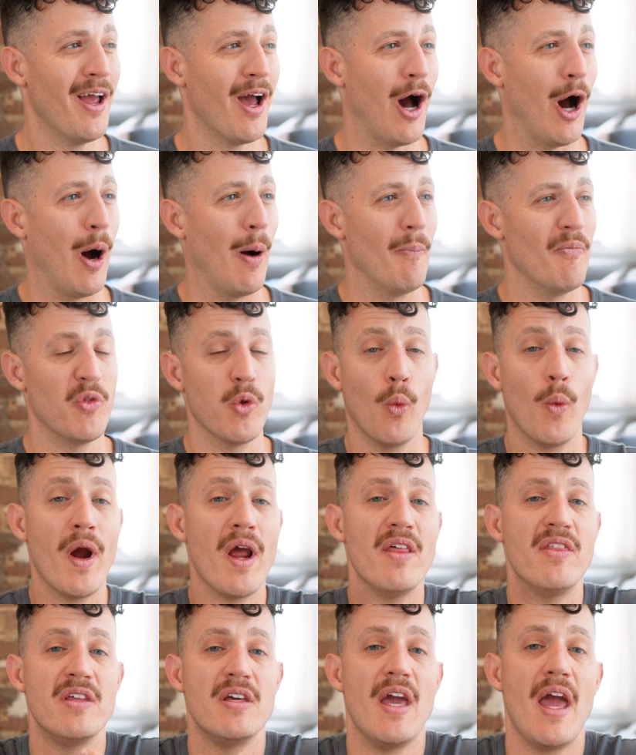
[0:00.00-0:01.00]
The
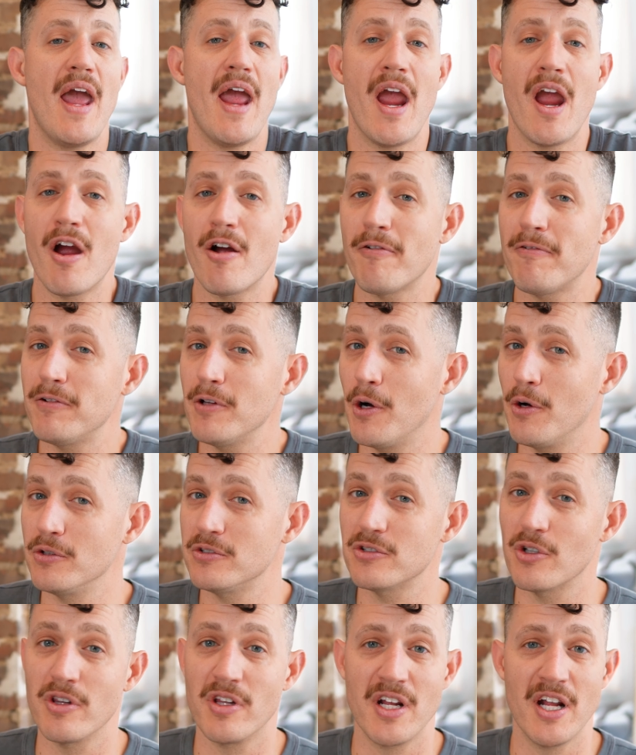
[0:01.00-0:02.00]
way the air
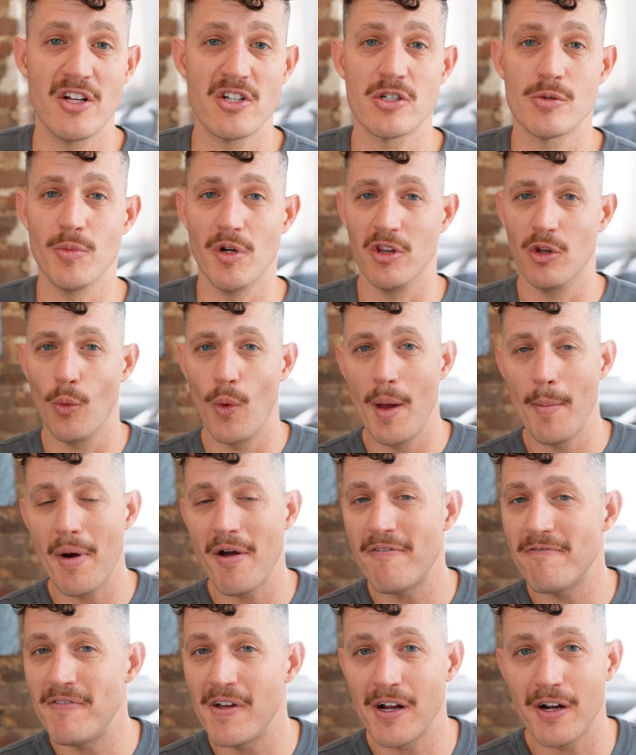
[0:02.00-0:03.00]
flows through the instrument, the way my
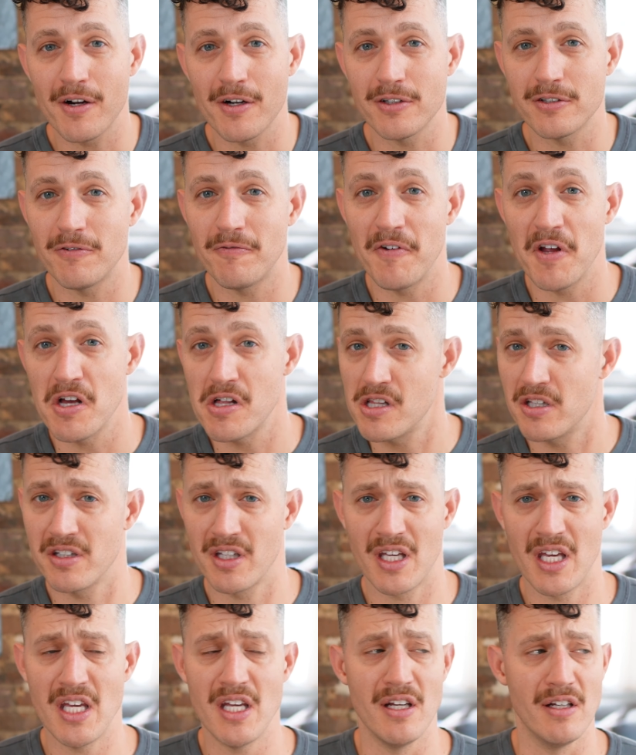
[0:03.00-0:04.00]
fingers feel on the
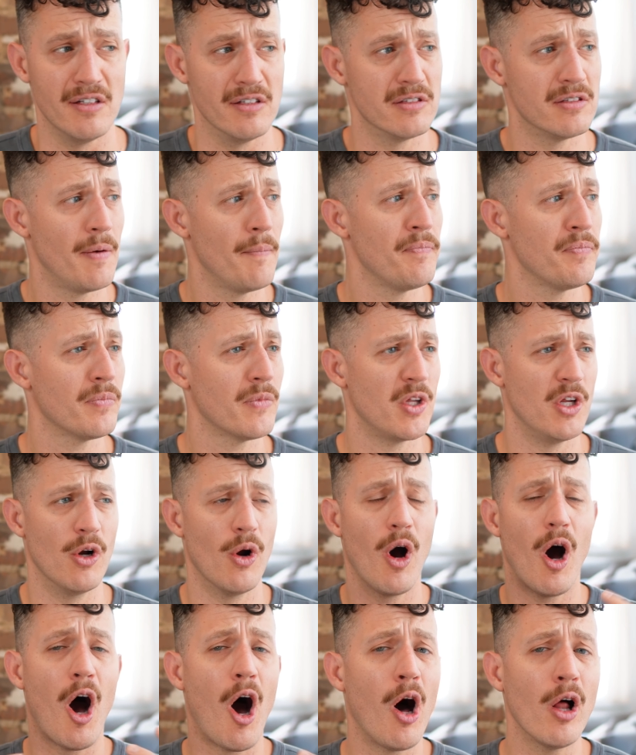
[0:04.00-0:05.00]
keys,
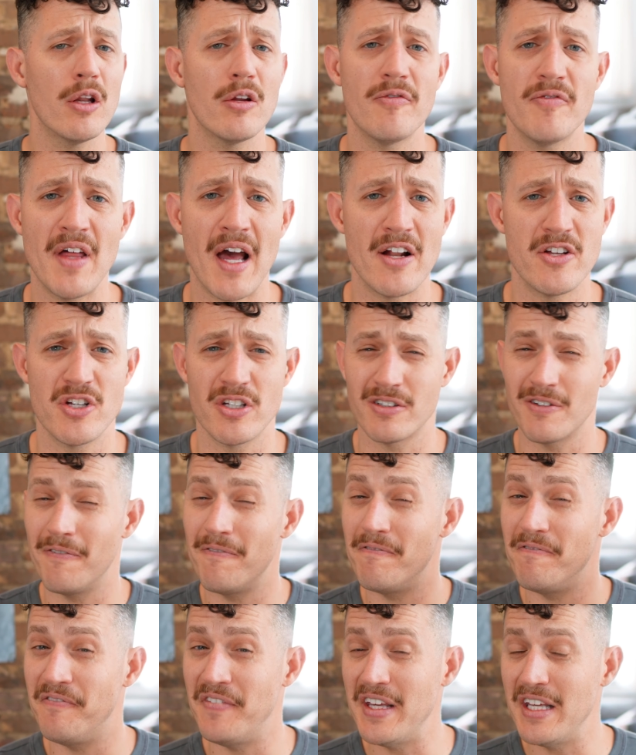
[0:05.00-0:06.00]
all of that just
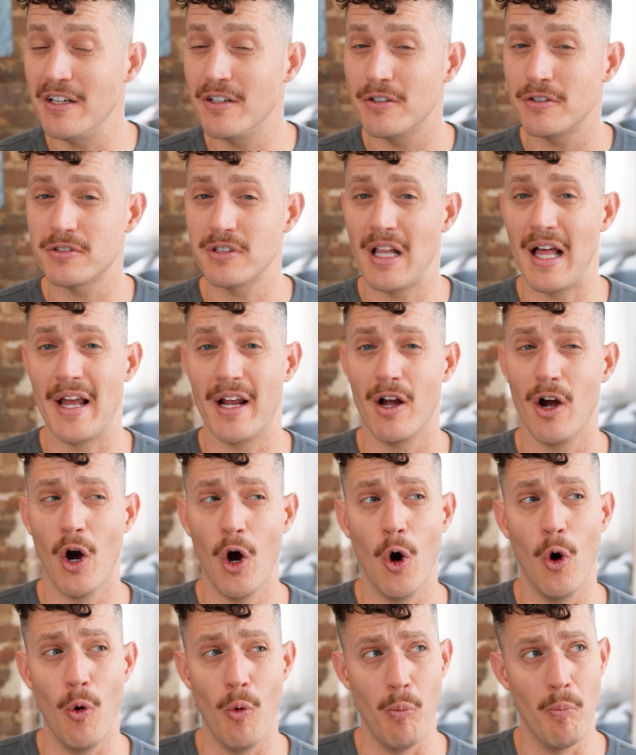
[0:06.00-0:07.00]
feels like
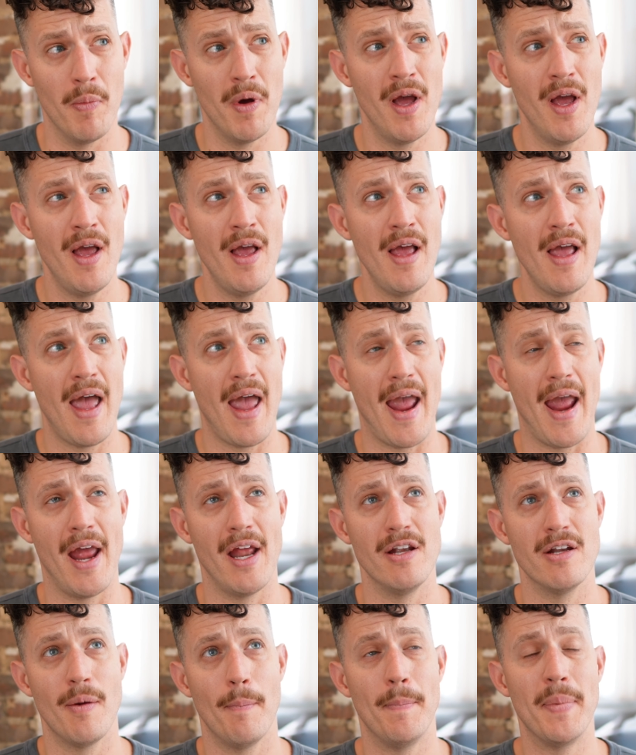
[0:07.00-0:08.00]
home.
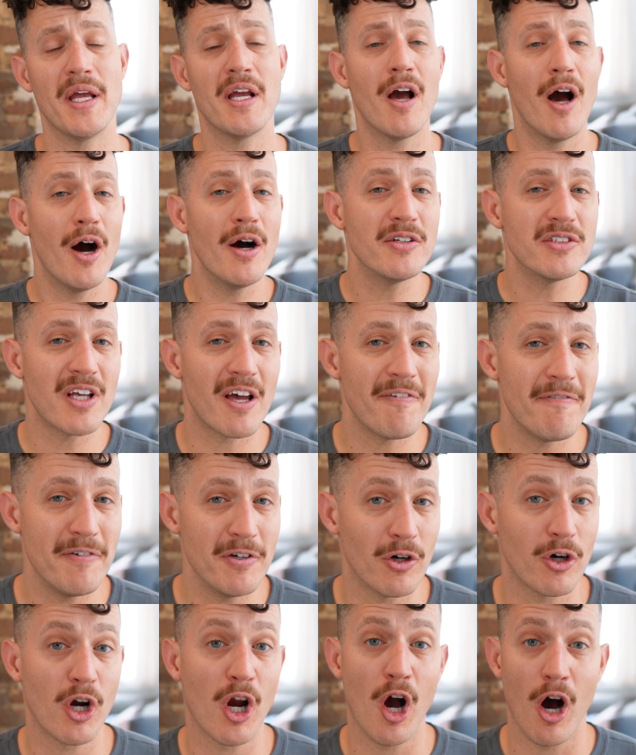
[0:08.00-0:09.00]
And because I
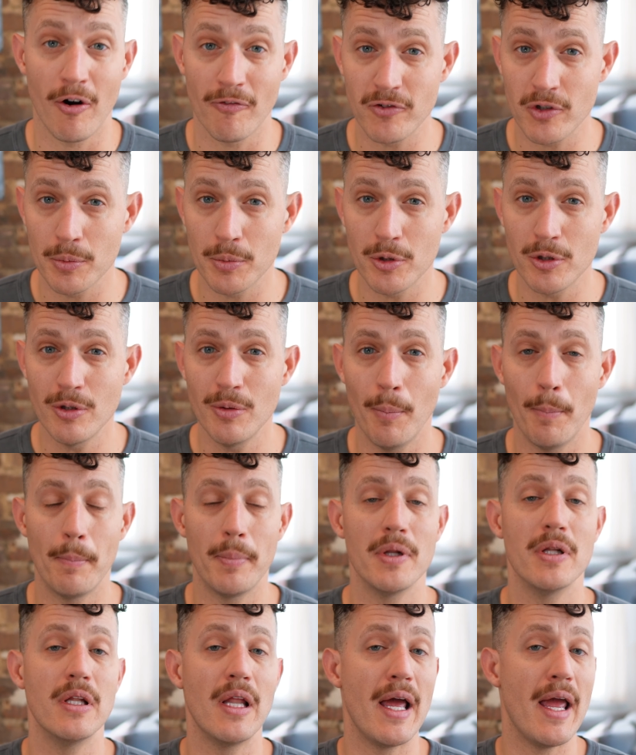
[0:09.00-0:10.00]
feel comfortable
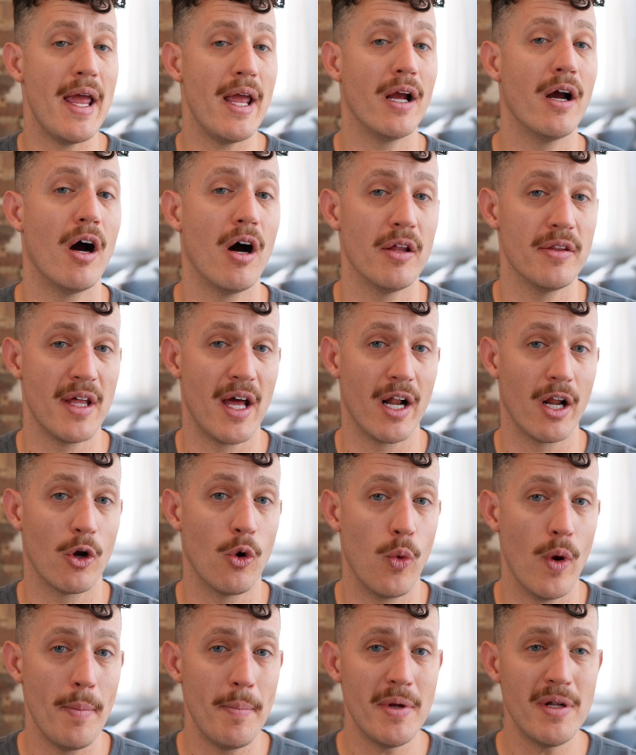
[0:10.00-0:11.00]
playing on that
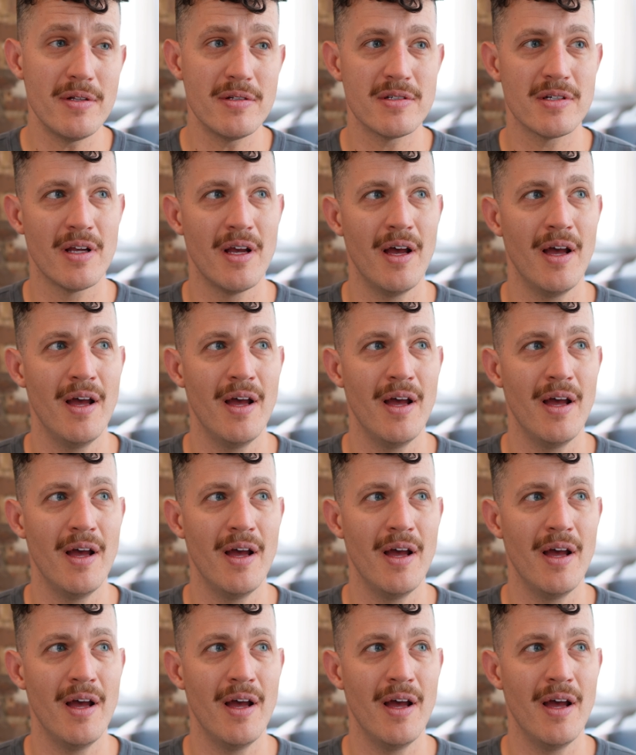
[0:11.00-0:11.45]
equipment,